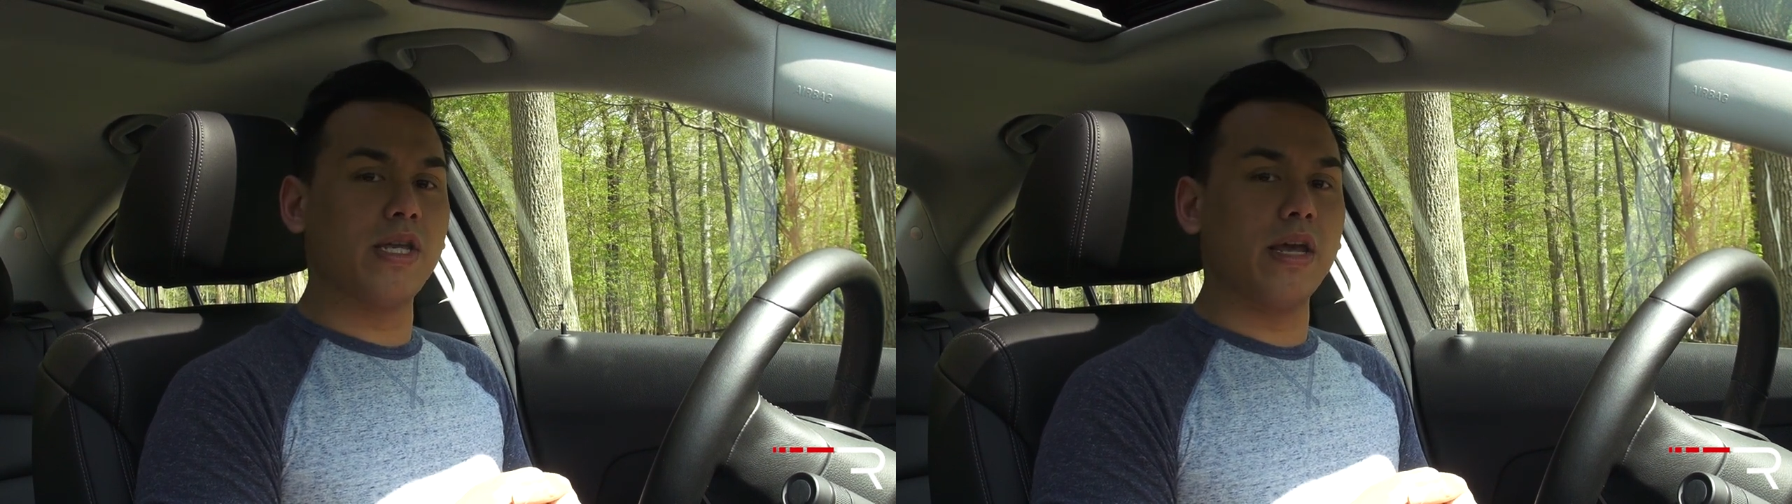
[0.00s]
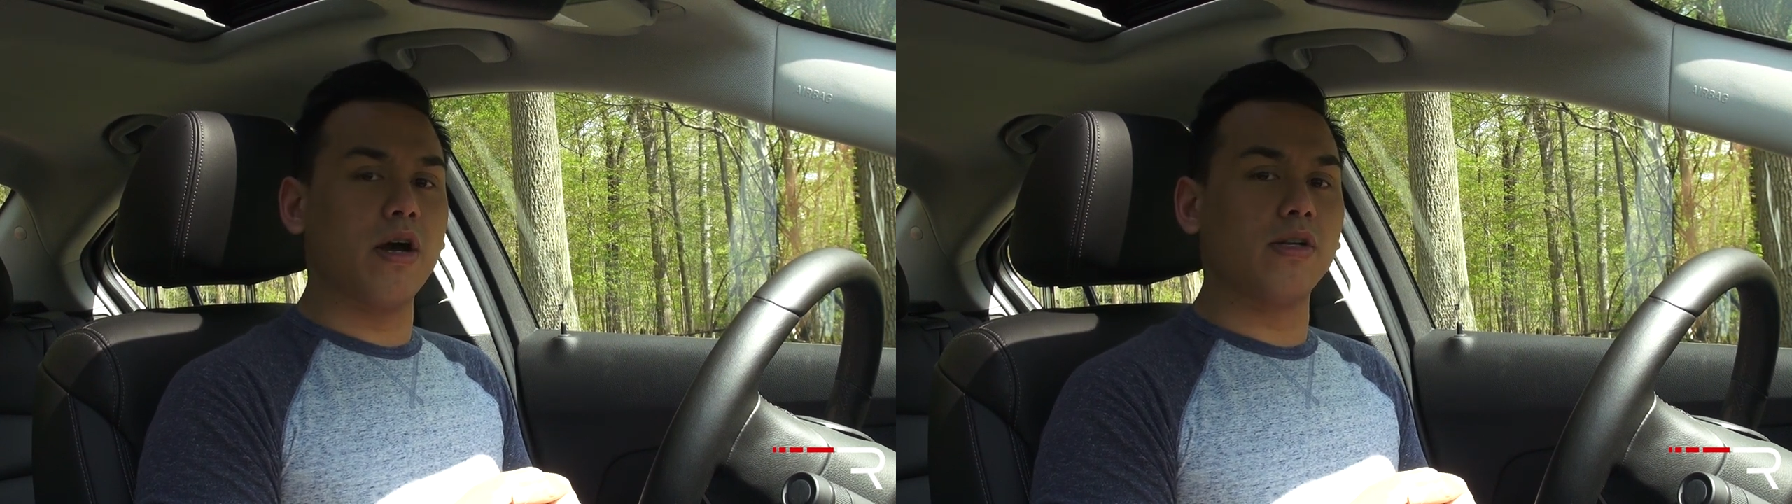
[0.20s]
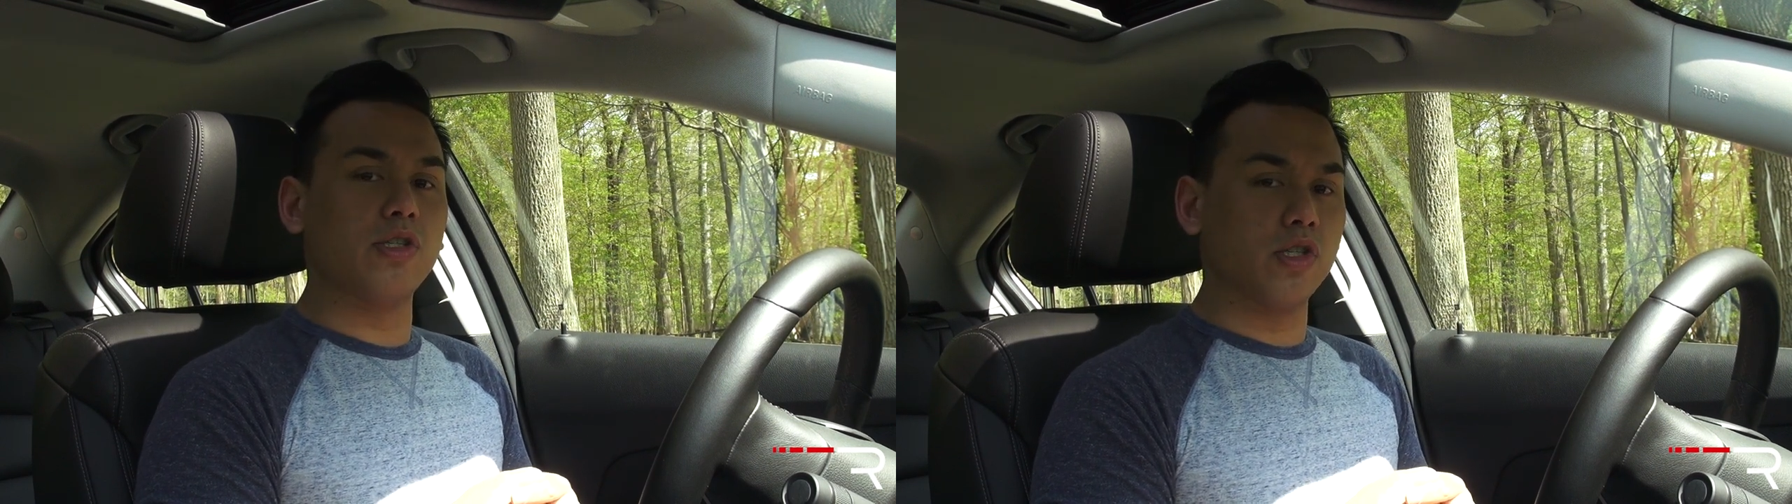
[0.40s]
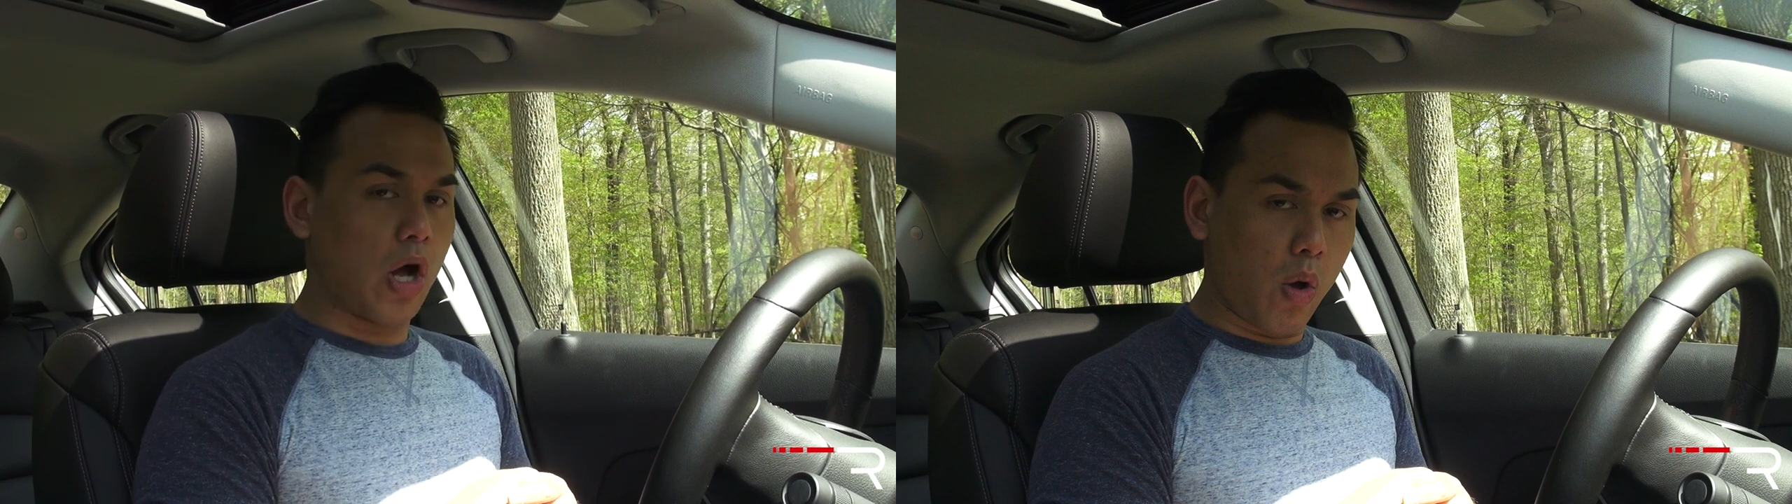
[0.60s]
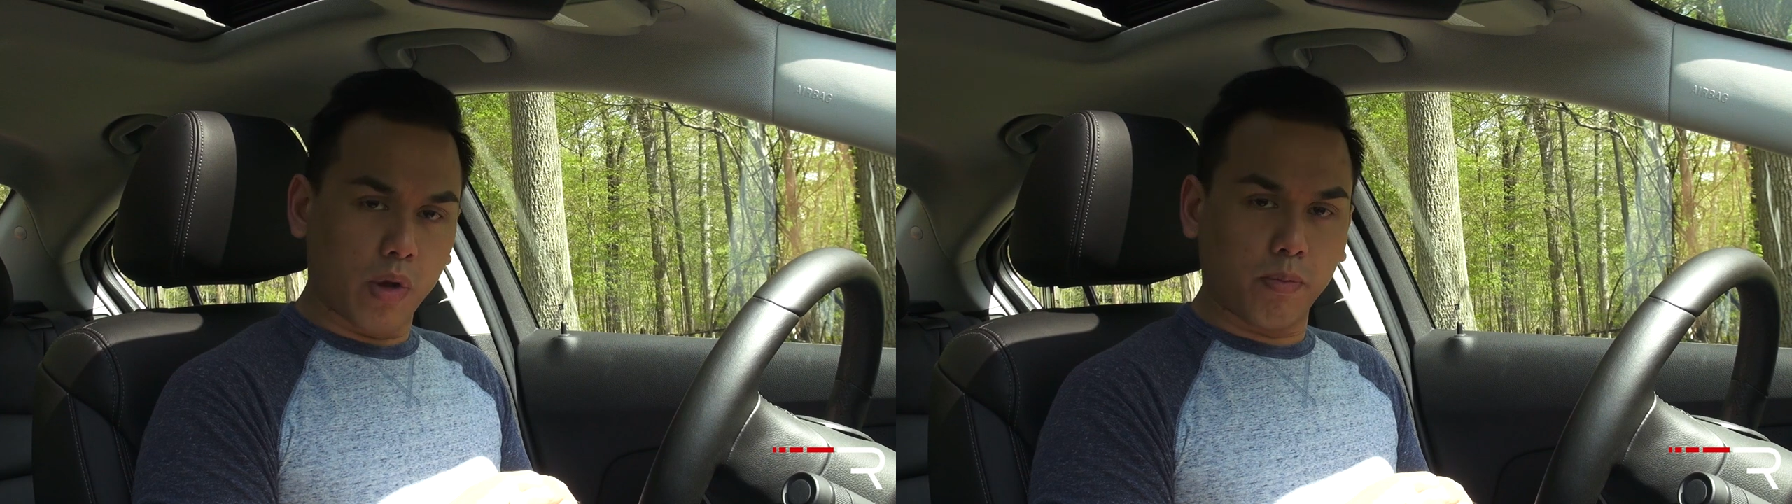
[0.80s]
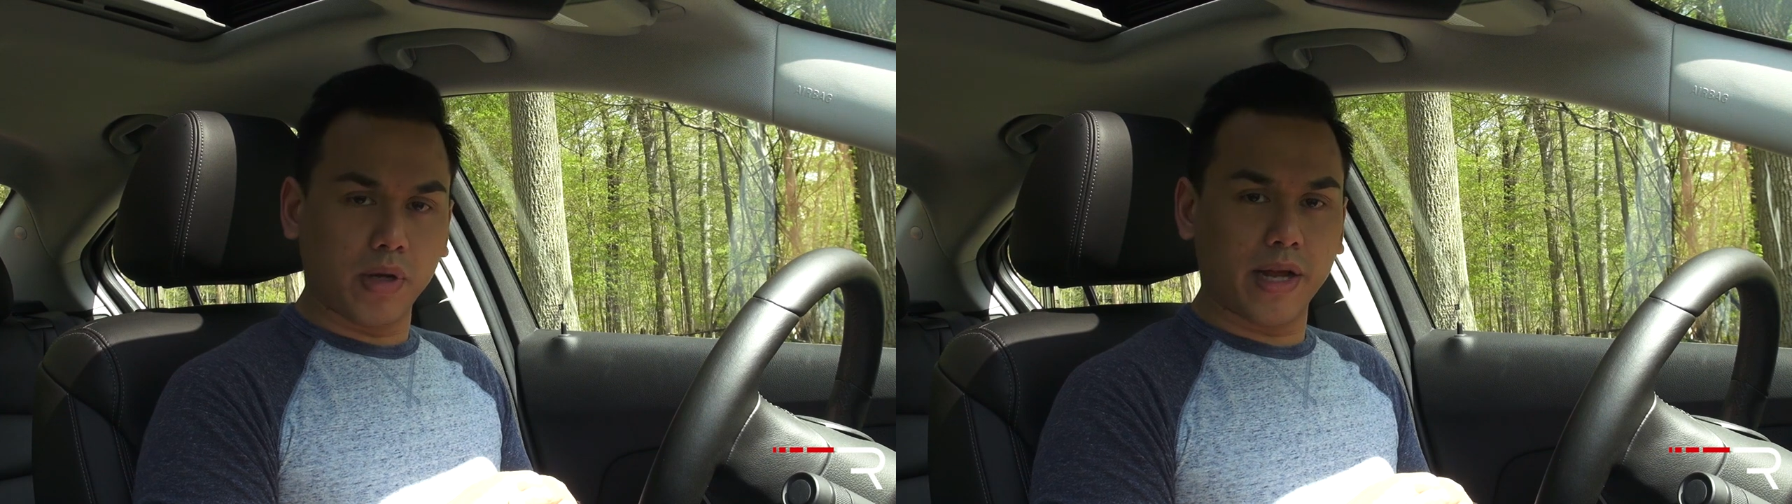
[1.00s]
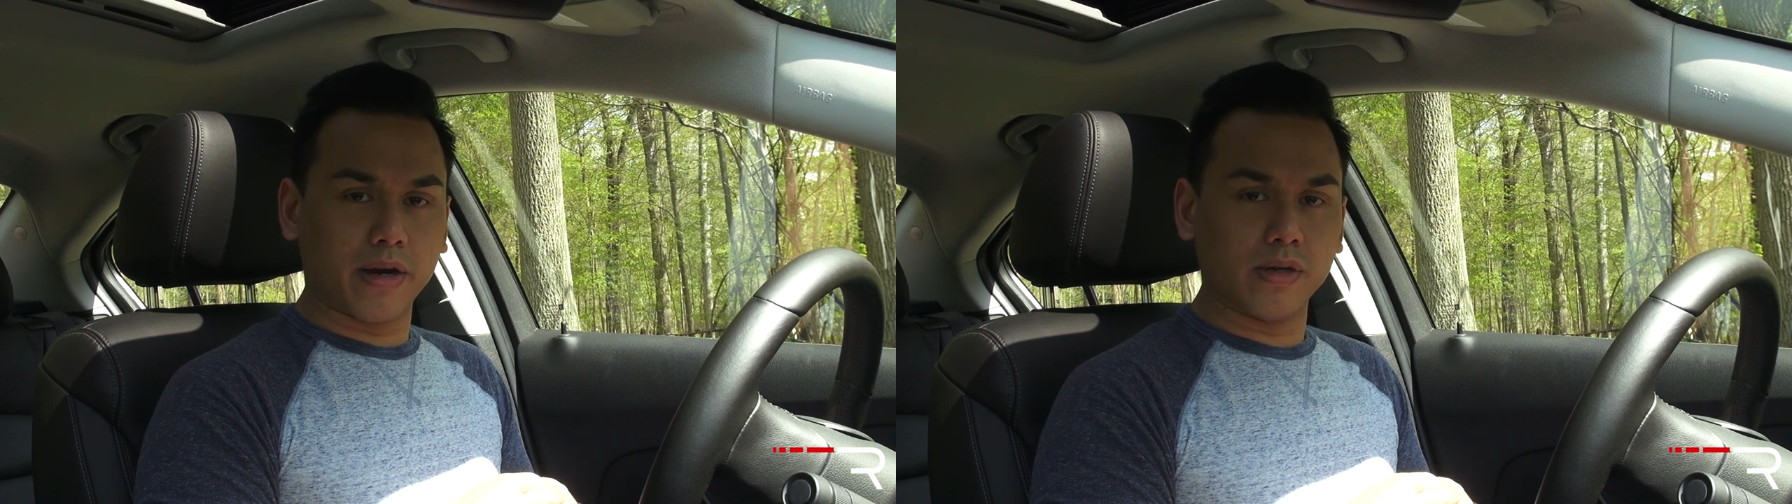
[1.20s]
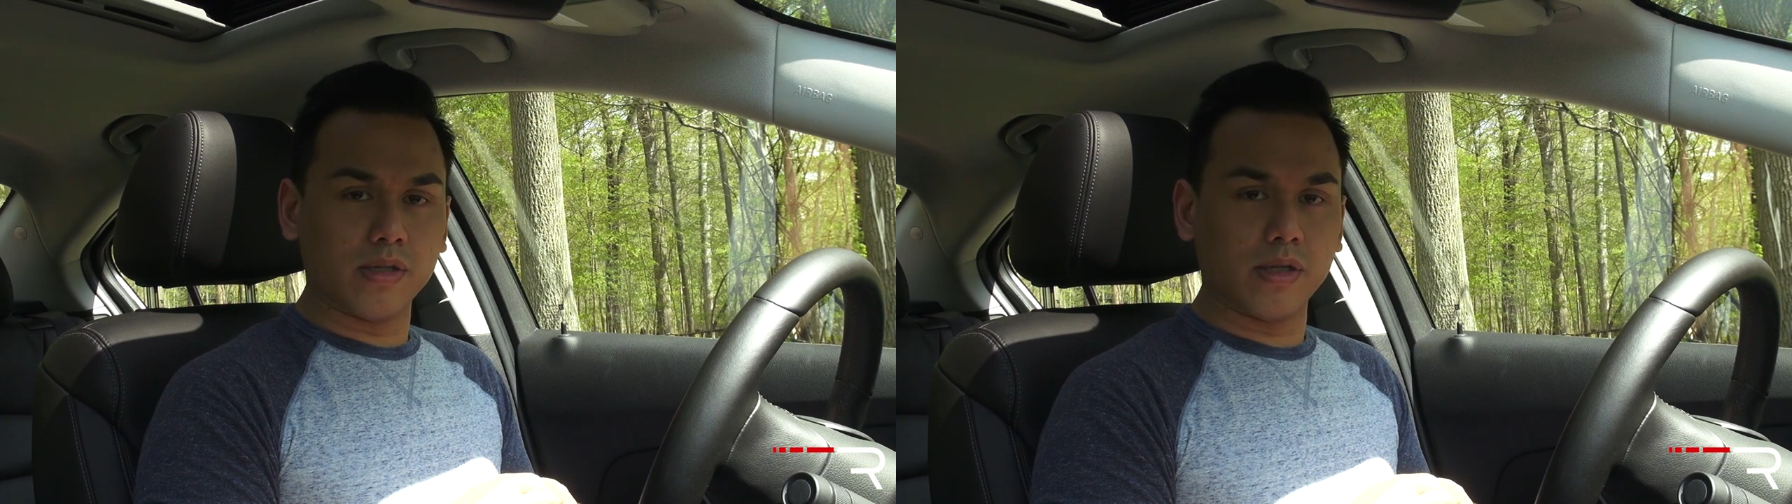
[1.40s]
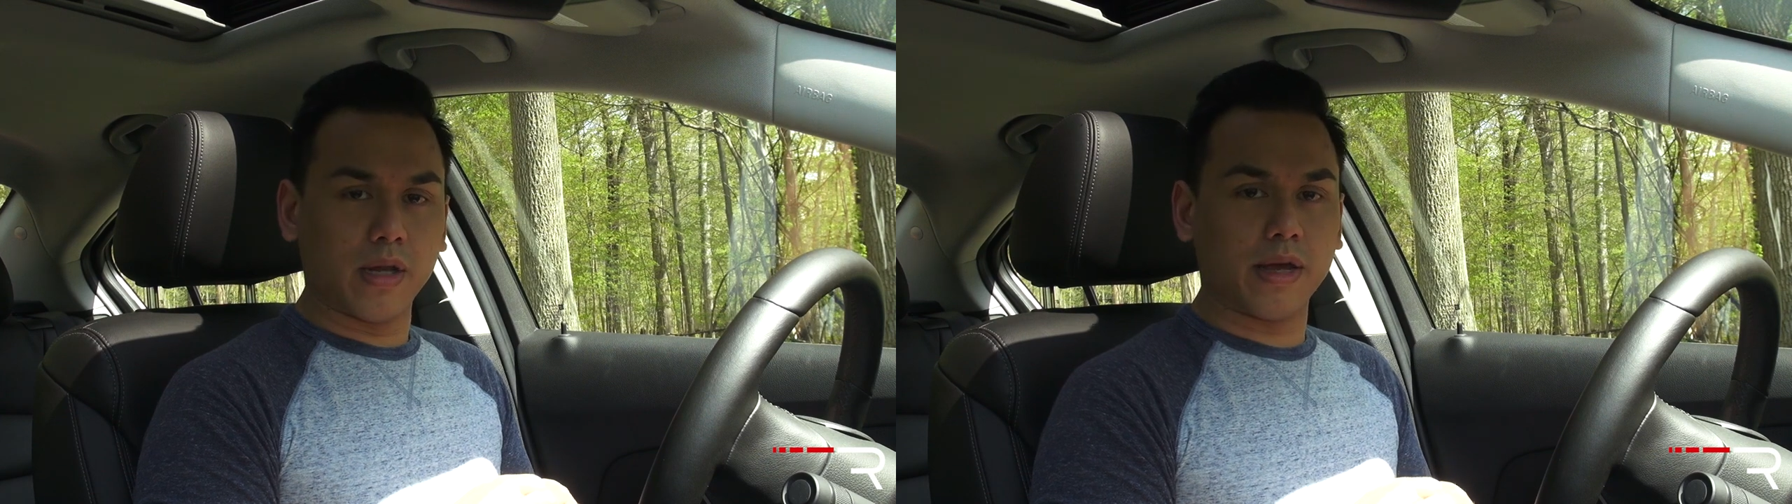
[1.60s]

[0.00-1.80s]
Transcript: take on stalwart players